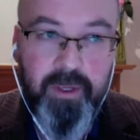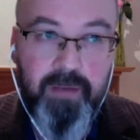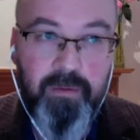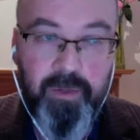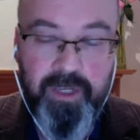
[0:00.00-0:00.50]

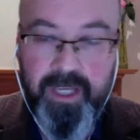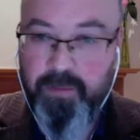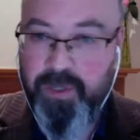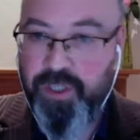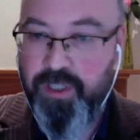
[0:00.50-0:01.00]
what
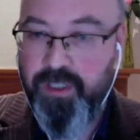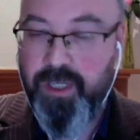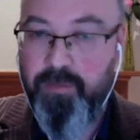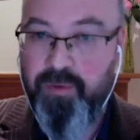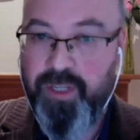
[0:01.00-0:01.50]
image he
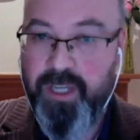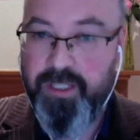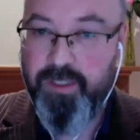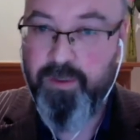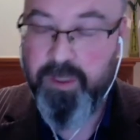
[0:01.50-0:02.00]
presents
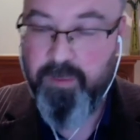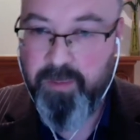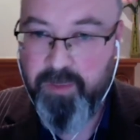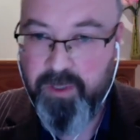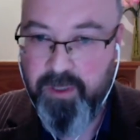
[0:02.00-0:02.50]
to its
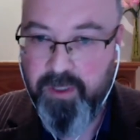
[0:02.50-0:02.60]
people,